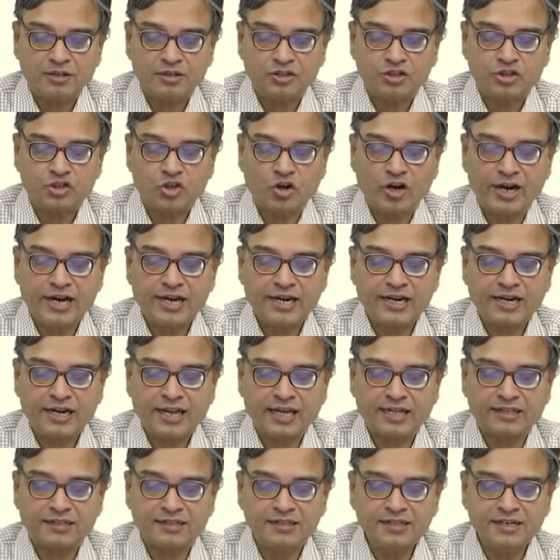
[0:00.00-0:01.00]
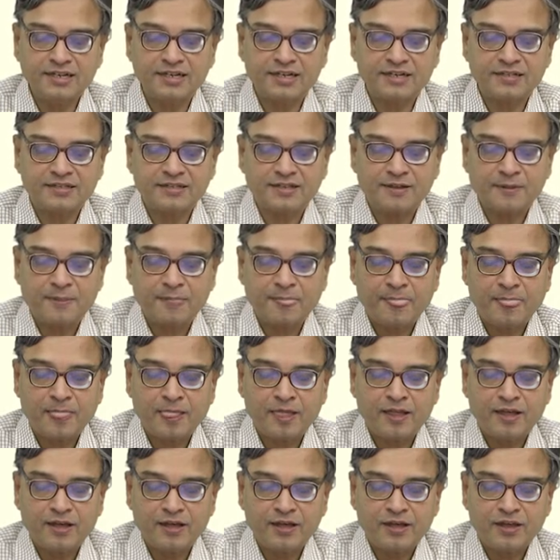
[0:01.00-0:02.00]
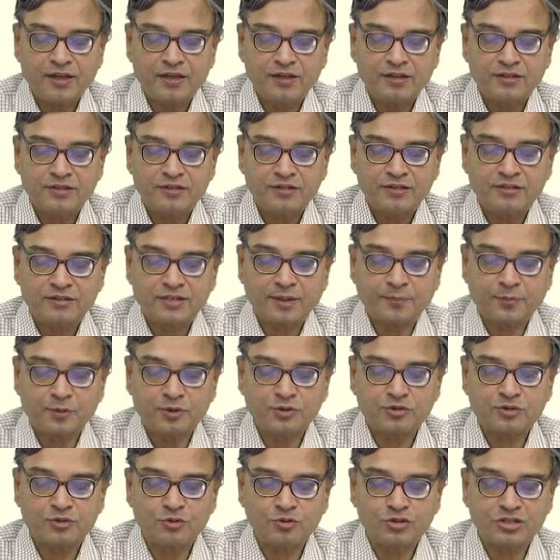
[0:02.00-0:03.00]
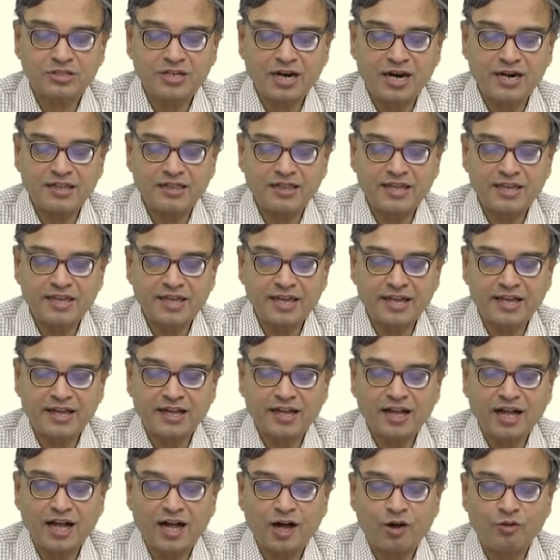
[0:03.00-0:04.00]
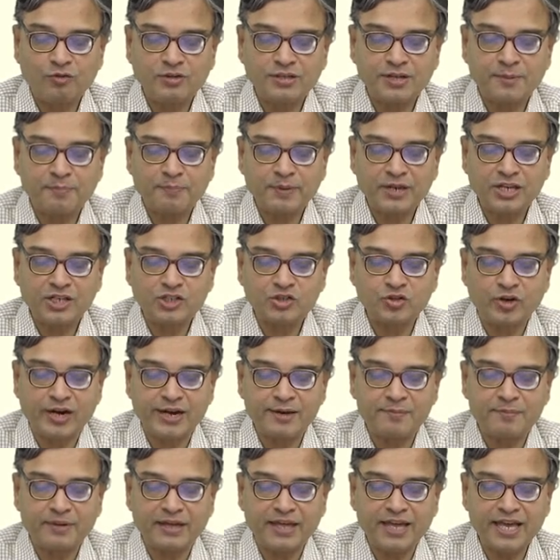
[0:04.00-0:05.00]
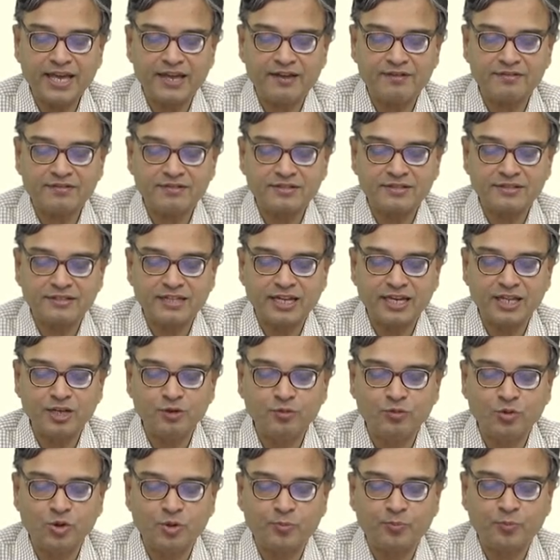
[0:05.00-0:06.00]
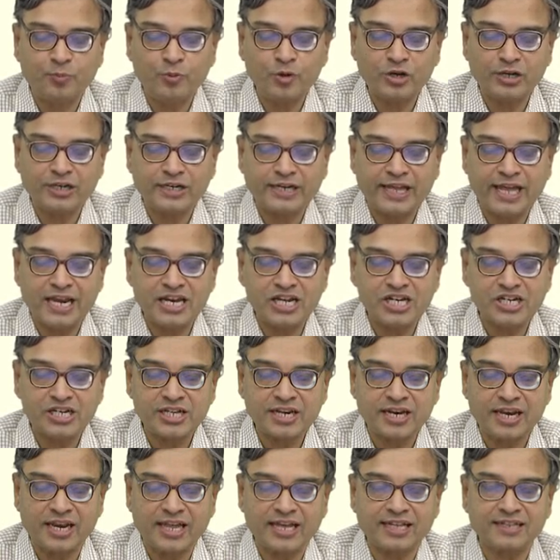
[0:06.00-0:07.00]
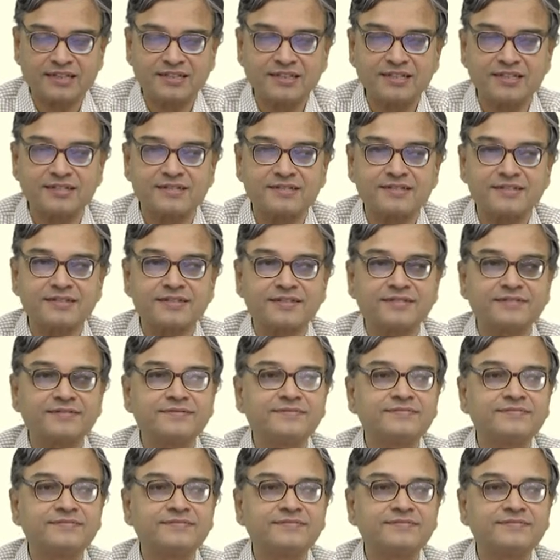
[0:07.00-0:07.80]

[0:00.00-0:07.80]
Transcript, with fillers: joint like this, suppose you start thinking how the pin joint behaves, then you would put tension like this.